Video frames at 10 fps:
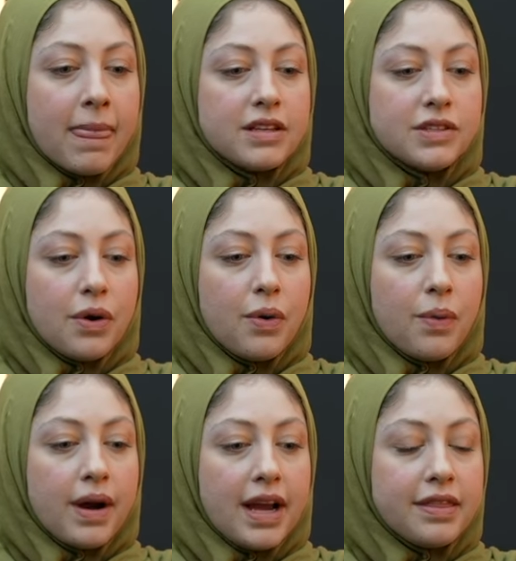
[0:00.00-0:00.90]

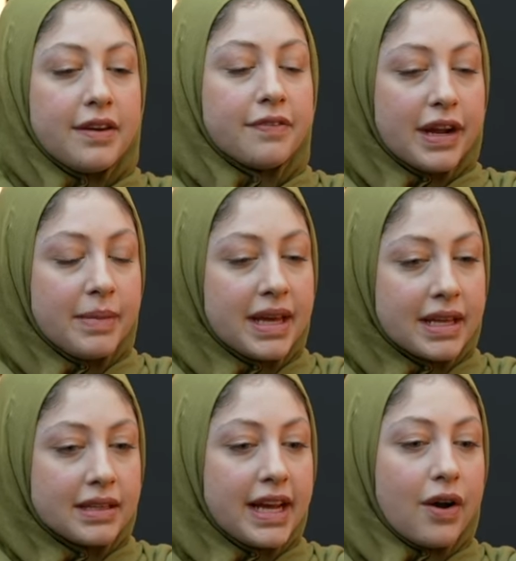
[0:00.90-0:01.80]
So I think framing it
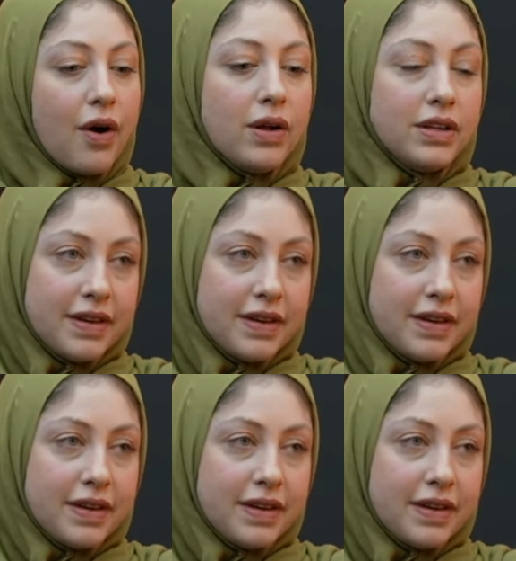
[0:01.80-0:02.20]
like all of